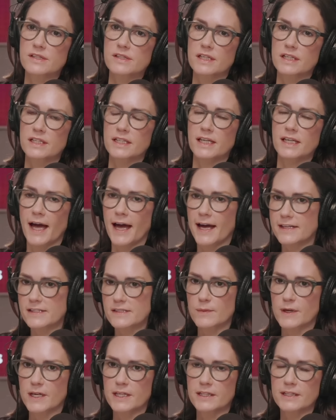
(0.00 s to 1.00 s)
that he
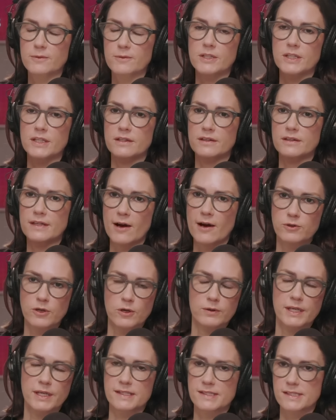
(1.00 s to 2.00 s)
has made that we now
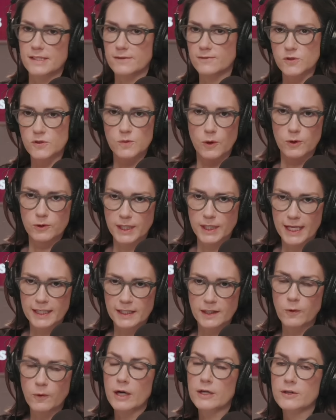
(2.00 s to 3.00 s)
know he hasn't even spoken to
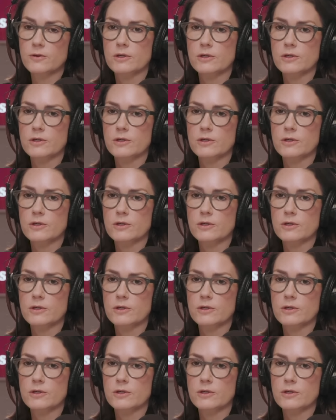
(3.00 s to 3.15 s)
anyone,